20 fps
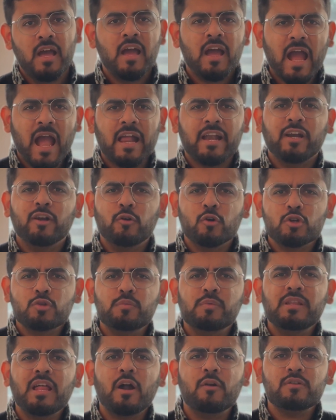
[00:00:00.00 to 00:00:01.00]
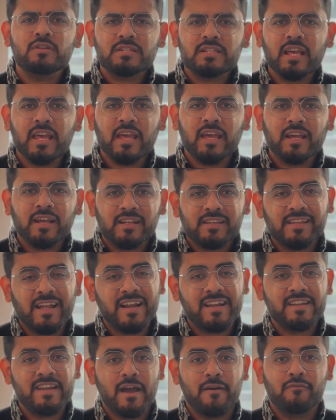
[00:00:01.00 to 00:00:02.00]
And it goes without saying
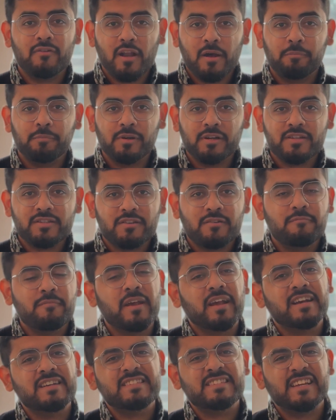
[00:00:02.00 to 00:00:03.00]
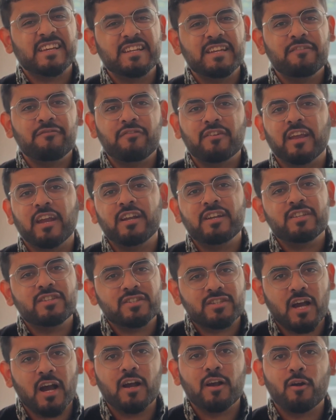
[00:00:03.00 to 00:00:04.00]
that developers make a significant
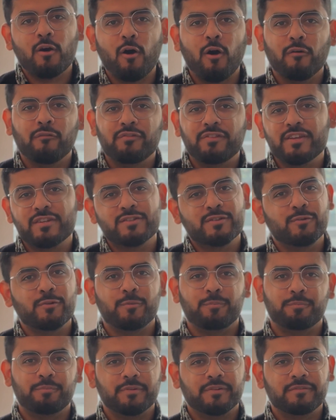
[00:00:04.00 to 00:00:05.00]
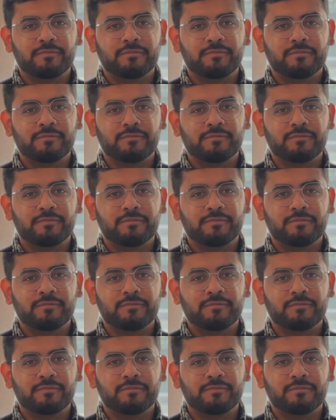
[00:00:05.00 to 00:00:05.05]
chunk of this group.